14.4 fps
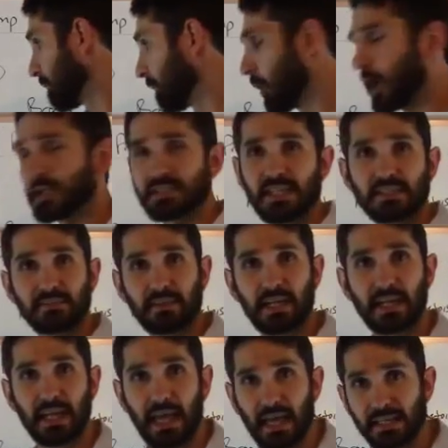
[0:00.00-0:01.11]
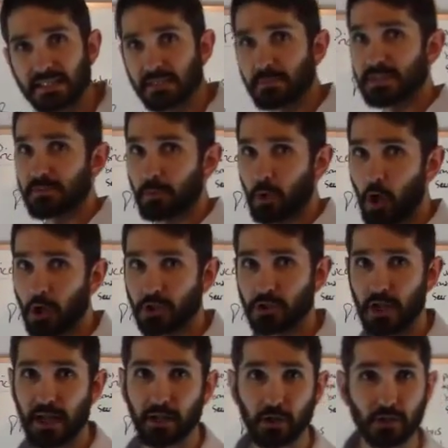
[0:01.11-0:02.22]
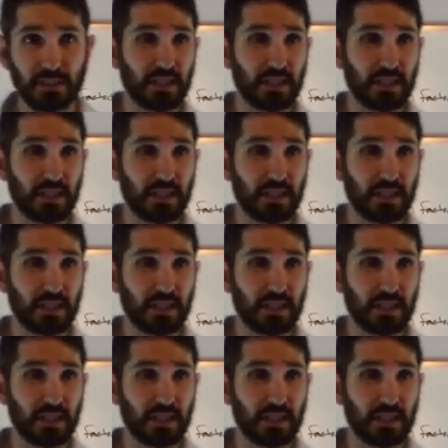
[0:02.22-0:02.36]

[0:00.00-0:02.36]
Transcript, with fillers: process of getting estimates from contractors.